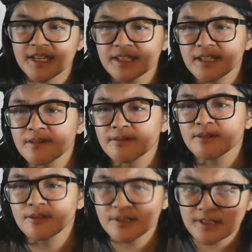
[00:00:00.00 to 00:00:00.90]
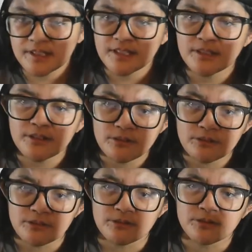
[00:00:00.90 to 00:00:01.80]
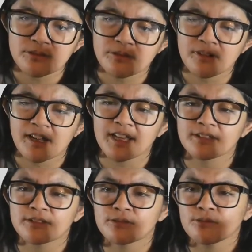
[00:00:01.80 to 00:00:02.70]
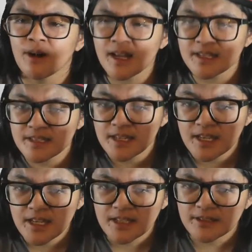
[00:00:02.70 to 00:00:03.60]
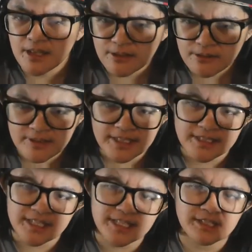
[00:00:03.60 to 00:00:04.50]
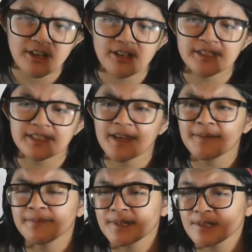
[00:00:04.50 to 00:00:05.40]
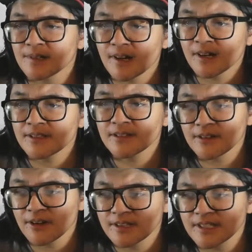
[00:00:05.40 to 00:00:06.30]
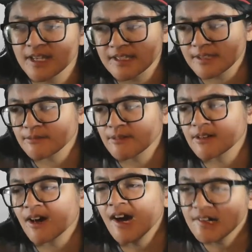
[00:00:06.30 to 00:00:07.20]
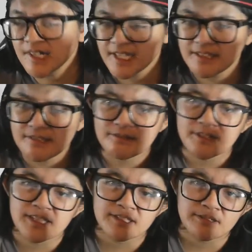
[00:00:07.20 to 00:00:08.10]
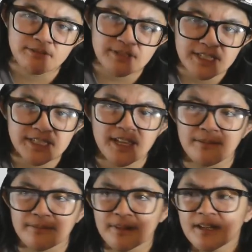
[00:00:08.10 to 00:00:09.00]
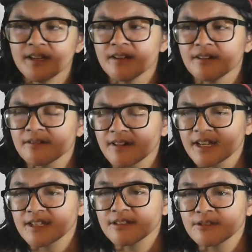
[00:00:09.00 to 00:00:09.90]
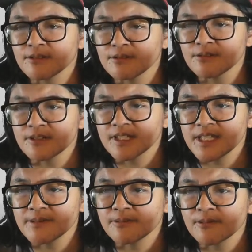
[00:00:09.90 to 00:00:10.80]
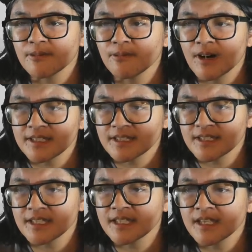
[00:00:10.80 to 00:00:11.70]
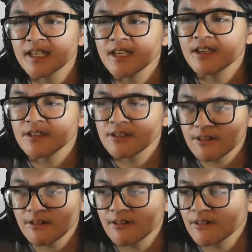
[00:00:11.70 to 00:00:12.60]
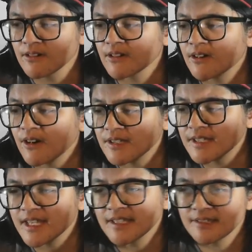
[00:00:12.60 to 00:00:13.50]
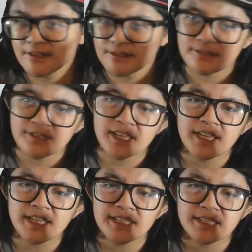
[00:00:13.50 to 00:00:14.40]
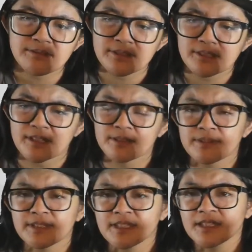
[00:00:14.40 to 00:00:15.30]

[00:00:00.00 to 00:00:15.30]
them continue, right, to watch not only this content but your other contents as well? How can you intrigue them, right, to keep watching your content? So today that's what's gonna be